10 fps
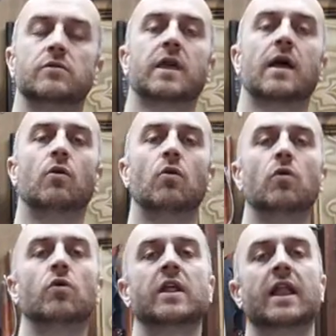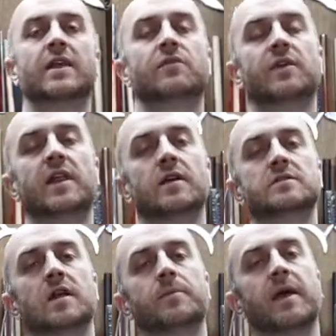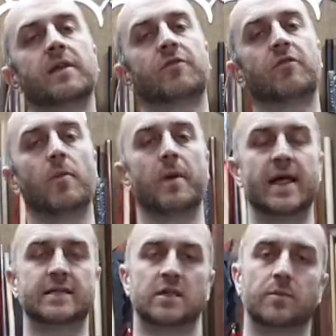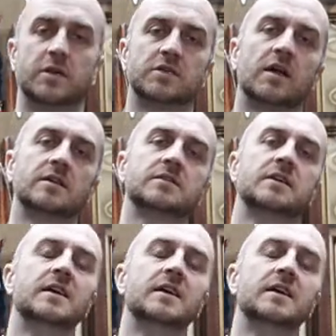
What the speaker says: and get all the latest videos and updates from Enso Martial Arts.